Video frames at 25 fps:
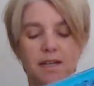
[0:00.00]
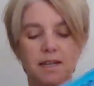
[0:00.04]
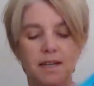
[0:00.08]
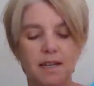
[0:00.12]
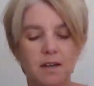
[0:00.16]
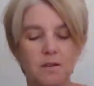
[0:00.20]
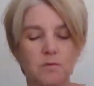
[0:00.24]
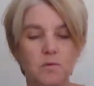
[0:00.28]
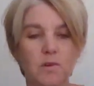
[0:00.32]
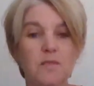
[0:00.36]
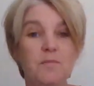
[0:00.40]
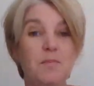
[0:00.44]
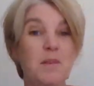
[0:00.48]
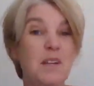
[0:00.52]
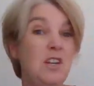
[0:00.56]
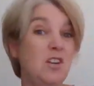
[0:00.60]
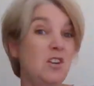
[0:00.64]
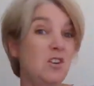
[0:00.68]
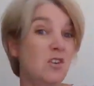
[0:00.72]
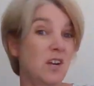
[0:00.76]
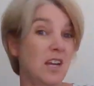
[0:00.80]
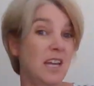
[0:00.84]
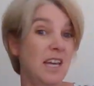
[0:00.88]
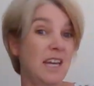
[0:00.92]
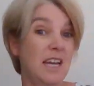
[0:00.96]
Now, we've been
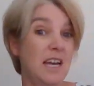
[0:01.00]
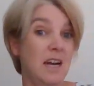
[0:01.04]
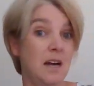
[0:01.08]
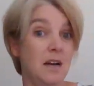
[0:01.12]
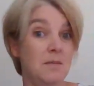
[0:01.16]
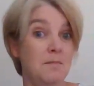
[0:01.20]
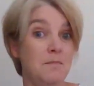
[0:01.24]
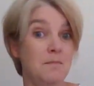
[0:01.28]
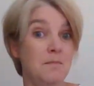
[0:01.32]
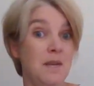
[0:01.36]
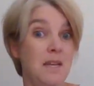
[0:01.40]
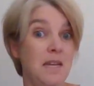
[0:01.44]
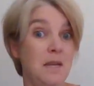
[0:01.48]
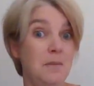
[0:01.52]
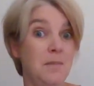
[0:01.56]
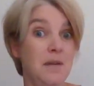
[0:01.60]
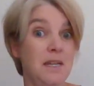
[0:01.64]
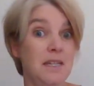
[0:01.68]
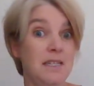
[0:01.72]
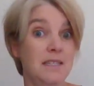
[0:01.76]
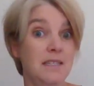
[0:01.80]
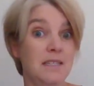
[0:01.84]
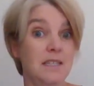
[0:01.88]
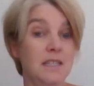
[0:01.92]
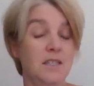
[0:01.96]
looking at
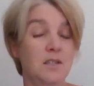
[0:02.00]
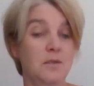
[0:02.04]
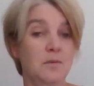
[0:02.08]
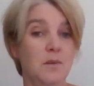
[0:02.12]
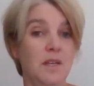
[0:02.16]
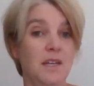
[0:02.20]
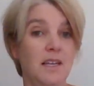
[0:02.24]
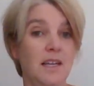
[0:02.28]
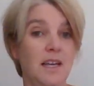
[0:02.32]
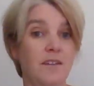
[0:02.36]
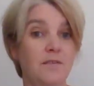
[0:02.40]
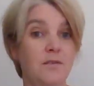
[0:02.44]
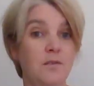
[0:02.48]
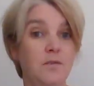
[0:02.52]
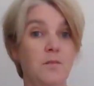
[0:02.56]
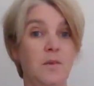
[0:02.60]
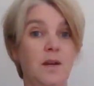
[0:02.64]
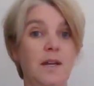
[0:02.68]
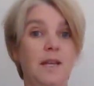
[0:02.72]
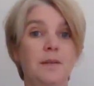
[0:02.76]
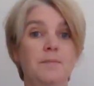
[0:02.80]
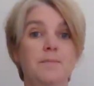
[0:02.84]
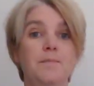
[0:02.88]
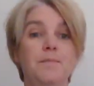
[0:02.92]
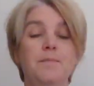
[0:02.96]
minibeasts this week, haven't
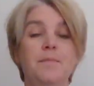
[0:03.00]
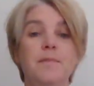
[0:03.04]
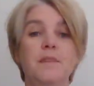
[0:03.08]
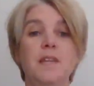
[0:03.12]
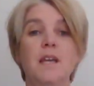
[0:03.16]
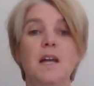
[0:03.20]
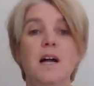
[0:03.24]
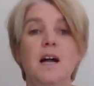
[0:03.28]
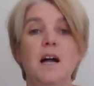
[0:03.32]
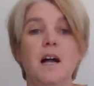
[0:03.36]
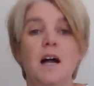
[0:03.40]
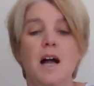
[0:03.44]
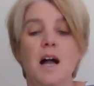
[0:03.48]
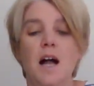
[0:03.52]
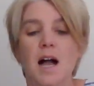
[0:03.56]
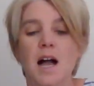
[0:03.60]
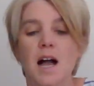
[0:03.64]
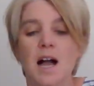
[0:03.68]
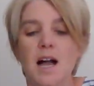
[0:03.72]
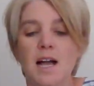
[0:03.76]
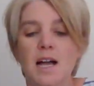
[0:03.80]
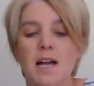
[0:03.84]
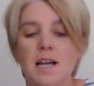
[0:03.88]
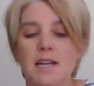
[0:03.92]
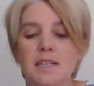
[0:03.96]
we?
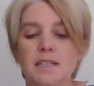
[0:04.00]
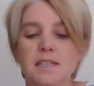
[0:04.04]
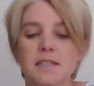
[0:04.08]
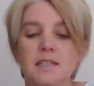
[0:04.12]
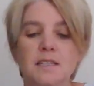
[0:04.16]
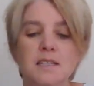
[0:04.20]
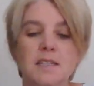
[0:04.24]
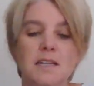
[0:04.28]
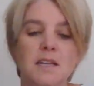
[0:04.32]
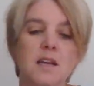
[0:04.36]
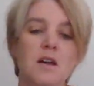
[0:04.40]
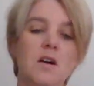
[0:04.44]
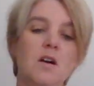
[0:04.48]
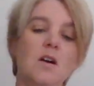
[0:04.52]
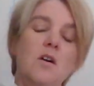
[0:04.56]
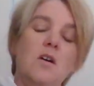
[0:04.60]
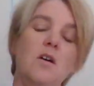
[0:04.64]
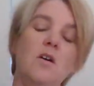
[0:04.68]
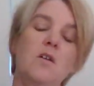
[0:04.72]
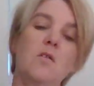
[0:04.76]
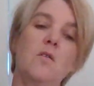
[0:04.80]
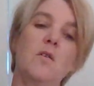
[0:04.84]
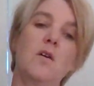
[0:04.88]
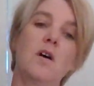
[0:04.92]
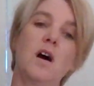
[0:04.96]
And
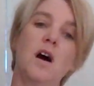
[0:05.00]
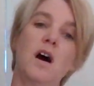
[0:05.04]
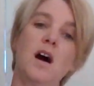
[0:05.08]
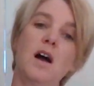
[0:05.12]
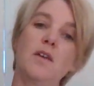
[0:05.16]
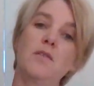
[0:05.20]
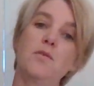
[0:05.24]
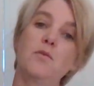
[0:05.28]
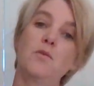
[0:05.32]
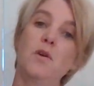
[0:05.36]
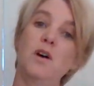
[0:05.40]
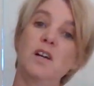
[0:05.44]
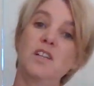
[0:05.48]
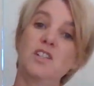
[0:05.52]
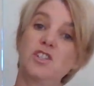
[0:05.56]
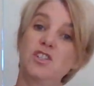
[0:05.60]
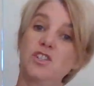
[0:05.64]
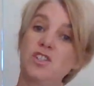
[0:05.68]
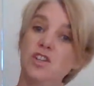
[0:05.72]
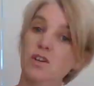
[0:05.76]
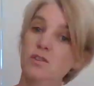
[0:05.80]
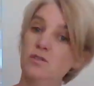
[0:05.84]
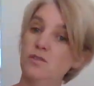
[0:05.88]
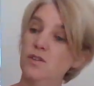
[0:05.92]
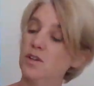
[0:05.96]
I thought I'd
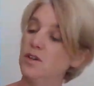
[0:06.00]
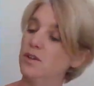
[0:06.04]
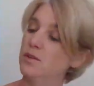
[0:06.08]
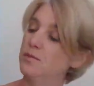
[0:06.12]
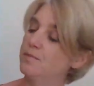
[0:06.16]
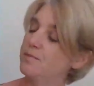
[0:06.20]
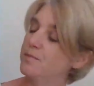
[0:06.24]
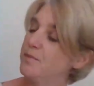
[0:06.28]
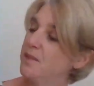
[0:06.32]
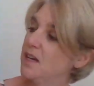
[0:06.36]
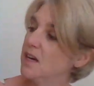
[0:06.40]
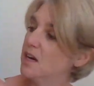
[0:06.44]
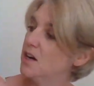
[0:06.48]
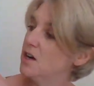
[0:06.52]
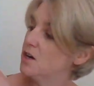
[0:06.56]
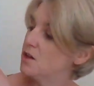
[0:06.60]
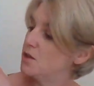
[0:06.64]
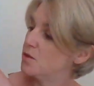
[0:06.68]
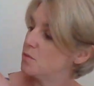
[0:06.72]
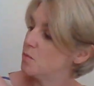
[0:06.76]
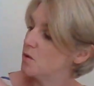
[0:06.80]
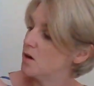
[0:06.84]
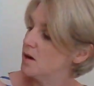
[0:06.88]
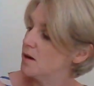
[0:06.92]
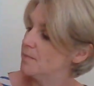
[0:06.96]
show you the
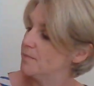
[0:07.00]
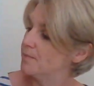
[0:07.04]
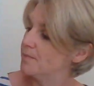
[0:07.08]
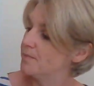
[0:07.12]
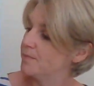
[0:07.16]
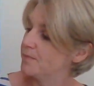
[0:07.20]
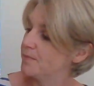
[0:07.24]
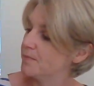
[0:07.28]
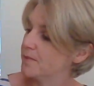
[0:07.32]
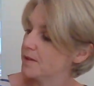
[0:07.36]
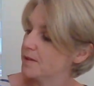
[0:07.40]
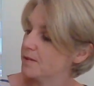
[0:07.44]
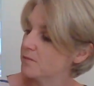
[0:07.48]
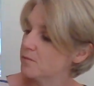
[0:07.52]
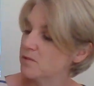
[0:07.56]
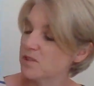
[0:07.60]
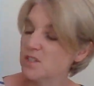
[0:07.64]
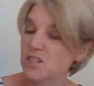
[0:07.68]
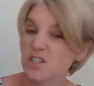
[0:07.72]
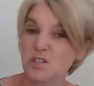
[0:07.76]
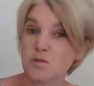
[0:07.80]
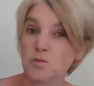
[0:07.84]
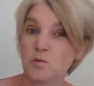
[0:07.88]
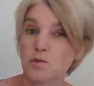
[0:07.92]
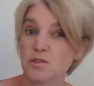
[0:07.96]
earthworm,
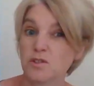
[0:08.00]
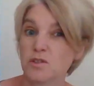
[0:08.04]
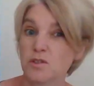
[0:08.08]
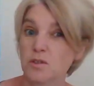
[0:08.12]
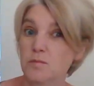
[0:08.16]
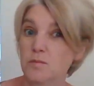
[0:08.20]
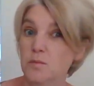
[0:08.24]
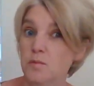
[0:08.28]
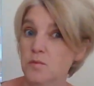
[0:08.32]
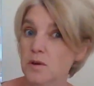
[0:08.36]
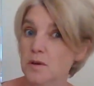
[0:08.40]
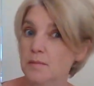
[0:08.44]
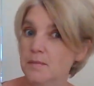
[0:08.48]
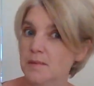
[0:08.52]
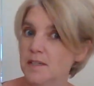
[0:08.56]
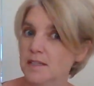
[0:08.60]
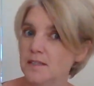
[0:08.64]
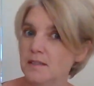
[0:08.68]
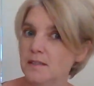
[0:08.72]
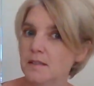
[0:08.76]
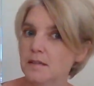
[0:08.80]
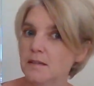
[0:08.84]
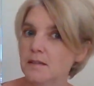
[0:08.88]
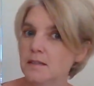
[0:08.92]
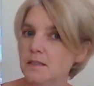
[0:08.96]
which is what Superworm is.
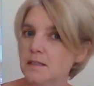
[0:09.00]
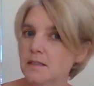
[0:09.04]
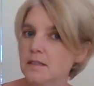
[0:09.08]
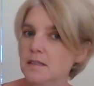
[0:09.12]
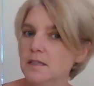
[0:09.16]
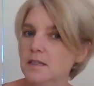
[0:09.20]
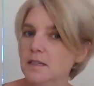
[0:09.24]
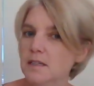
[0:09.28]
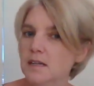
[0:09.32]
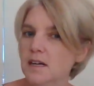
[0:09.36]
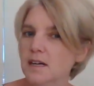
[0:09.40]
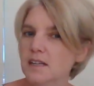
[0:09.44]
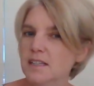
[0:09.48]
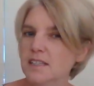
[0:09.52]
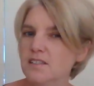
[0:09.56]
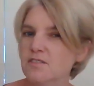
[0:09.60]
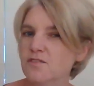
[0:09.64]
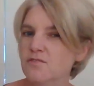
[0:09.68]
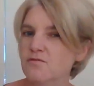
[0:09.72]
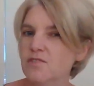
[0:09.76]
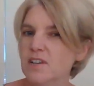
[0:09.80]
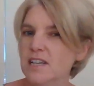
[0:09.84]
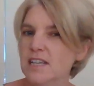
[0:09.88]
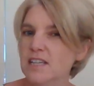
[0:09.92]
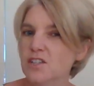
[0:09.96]
And he's
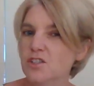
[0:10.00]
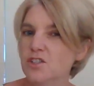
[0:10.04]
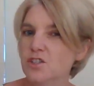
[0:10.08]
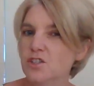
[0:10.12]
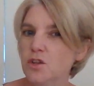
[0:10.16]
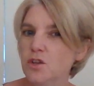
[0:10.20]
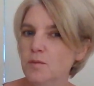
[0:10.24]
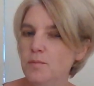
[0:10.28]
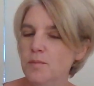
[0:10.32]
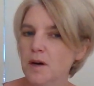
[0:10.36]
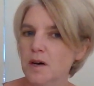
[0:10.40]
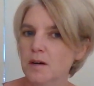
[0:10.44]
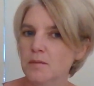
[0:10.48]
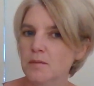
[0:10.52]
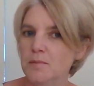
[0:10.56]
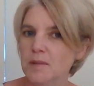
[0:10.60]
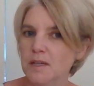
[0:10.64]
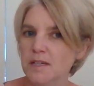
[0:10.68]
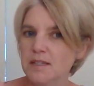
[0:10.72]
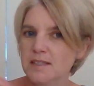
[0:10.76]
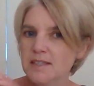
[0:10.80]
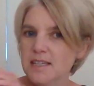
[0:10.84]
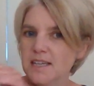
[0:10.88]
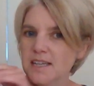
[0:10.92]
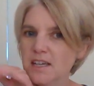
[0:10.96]
really super
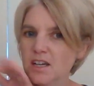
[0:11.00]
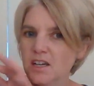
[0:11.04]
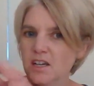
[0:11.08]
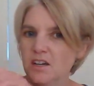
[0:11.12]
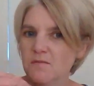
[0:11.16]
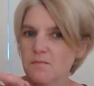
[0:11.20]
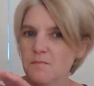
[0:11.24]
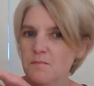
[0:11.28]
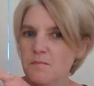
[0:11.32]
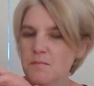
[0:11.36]
because he can